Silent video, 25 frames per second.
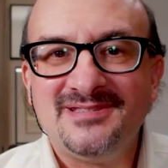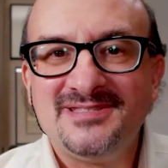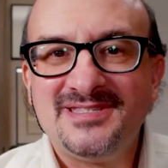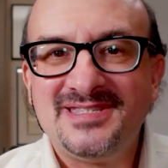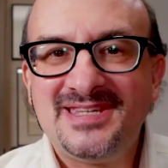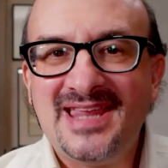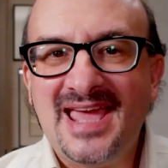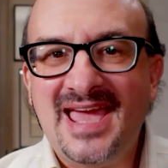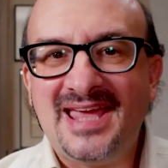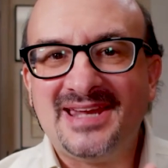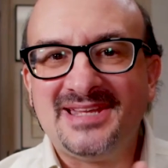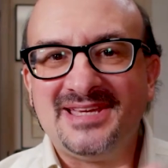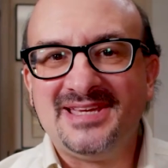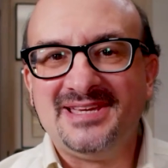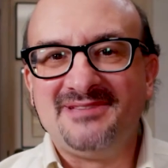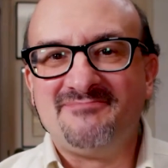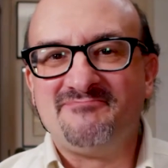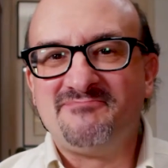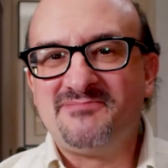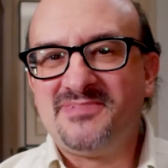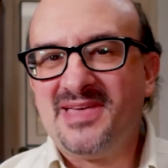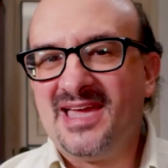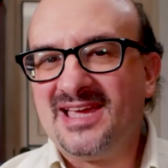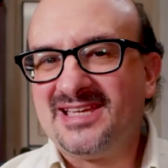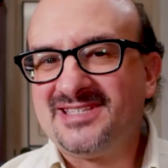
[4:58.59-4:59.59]
Stanley,
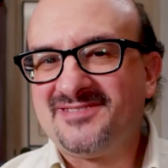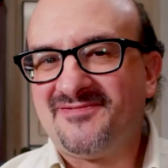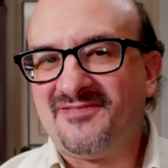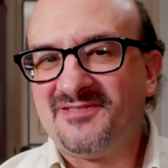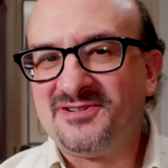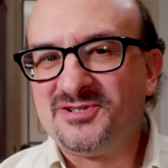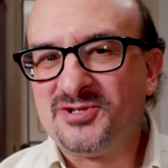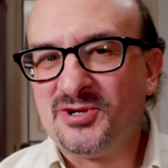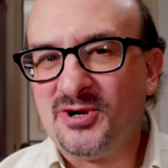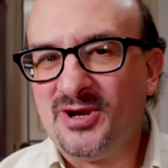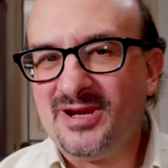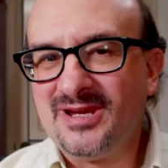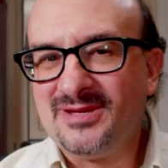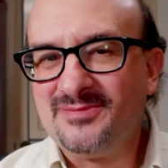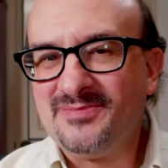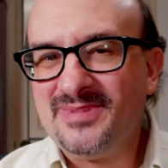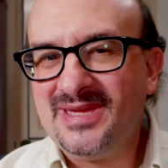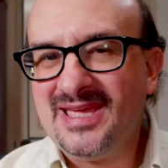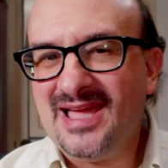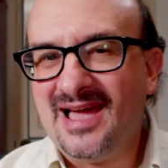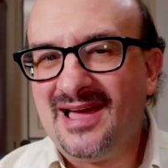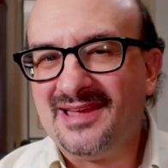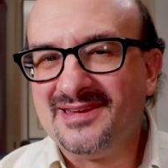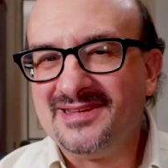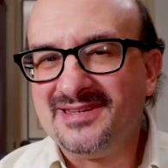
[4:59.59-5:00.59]
thanks for joining
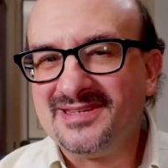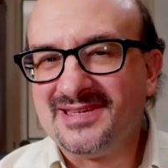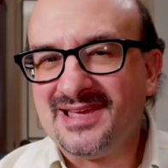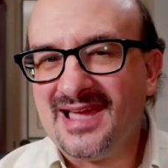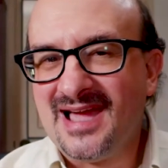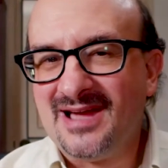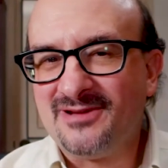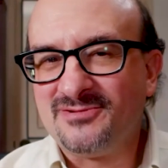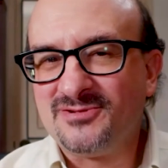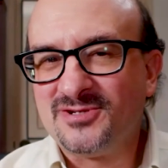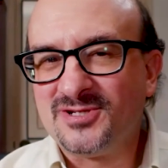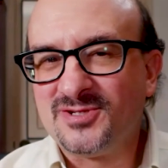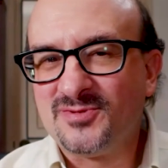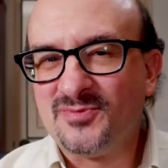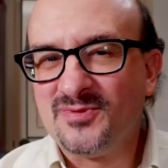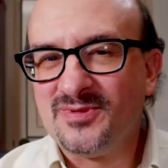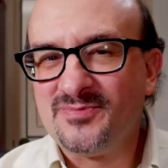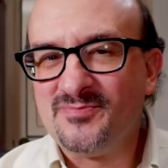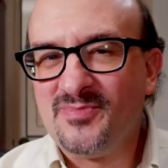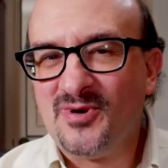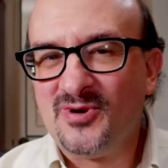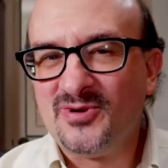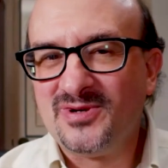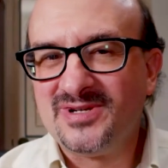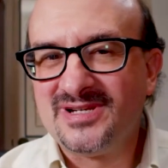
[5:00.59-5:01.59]
me on Encounters
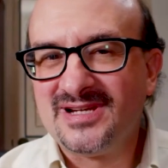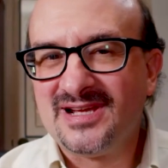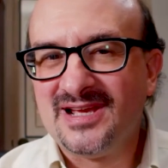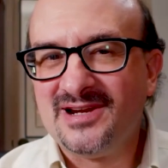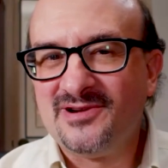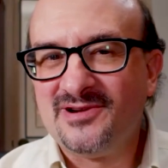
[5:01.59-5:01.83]
with Polish